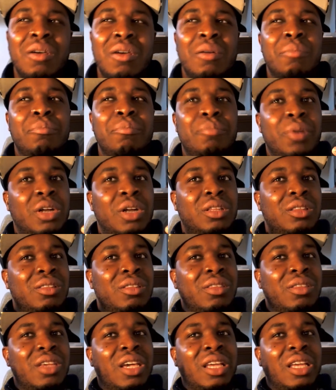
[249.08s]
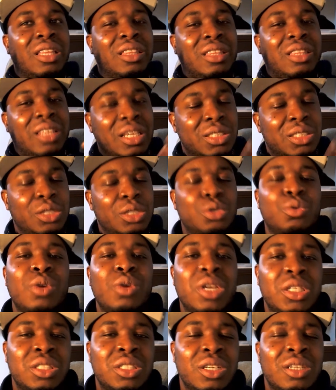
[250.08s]
but in this
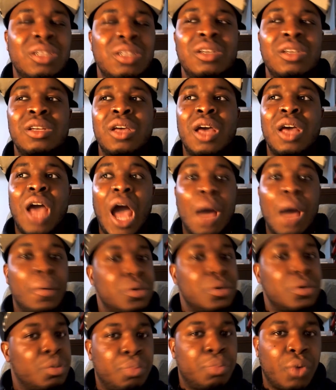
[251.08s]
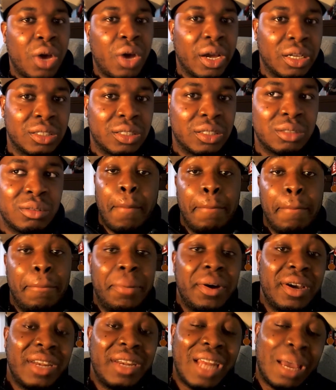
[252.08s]
situation, I was surprised.
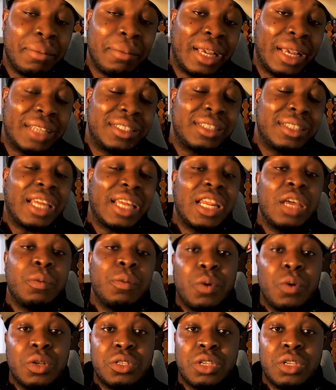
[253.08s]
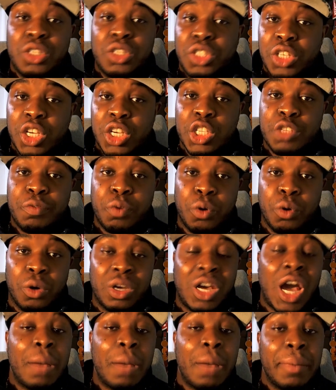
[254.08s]
But I'm guessing that it was just for
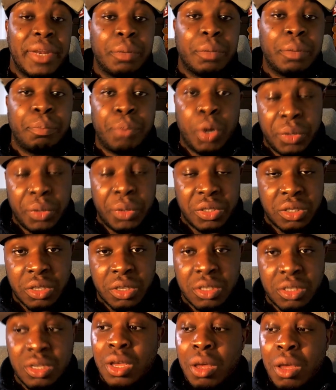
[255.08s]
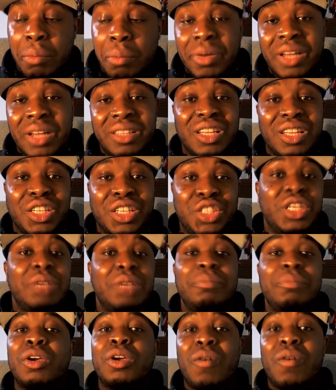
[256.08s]
comedic purposes. But
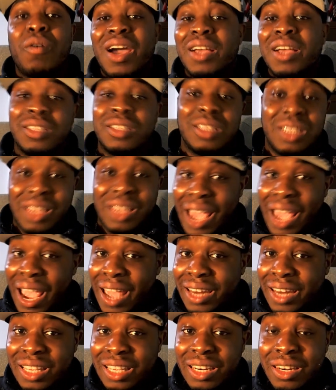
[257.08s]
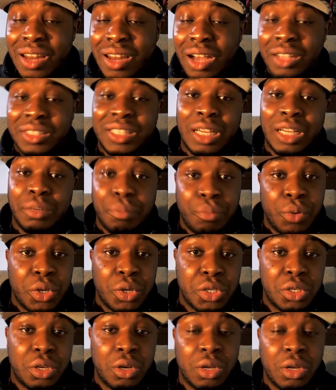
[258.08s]
Jinbei arrives and he knocks out
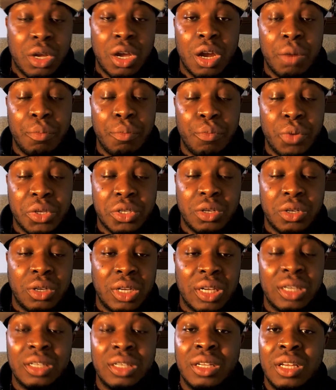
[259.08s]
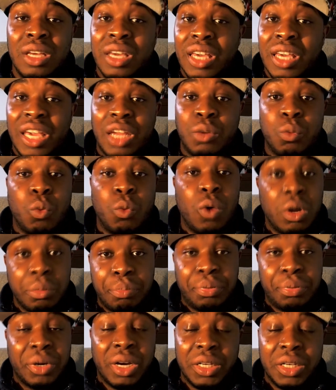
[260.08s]
Briscoe in one
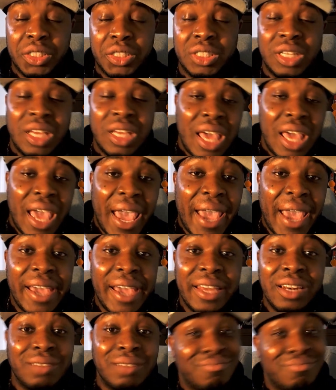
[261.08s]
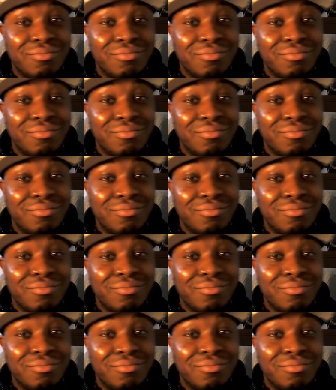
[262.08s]
punch. And